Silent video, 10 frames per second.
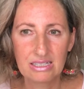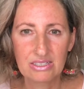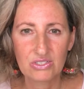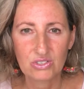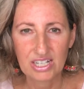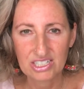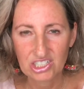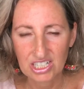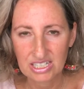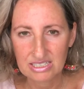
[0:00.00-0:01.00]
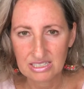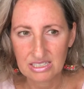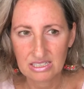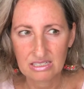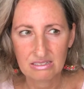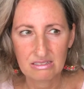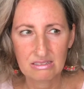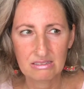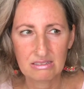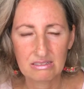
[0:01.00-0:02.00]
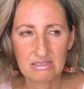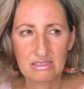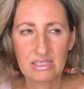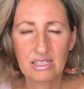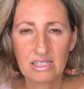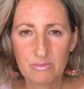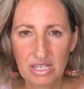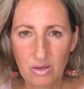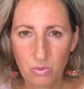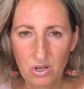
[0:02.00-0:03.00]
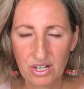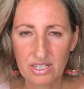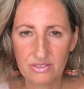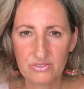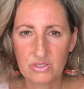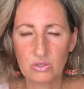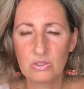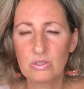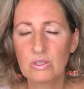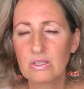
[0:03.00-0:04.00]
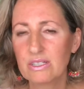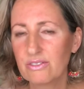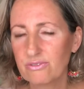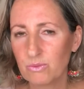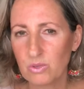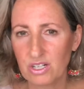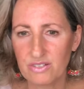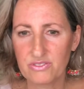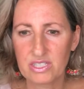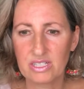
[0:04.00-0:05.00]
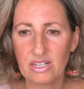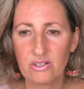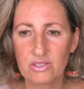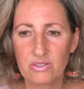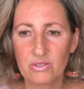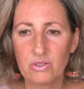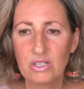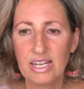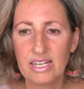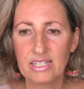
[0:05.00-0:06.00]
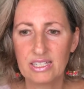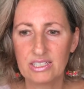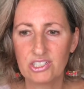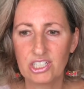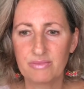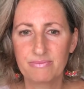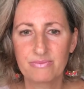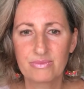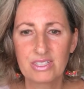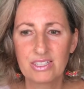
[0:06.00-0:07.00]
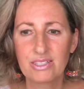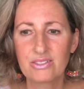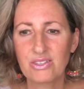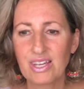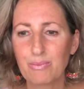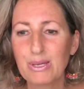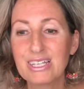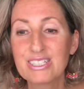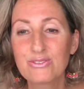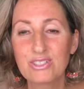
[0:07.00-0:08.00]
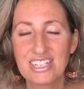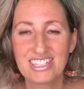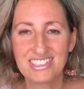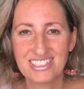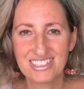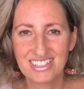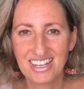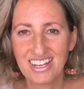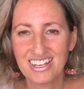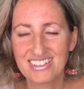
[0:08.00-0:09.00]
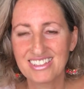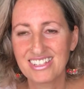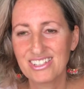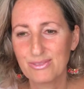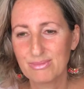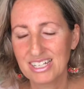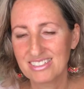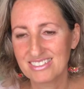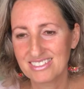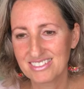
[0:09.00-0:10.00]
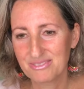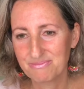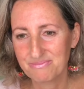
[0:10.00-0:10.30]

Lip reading: strategizing, thinking about what ifs, all the different what if scenarios, it's all head energy. So that peaceful energy in the heart. Thank you, Maz.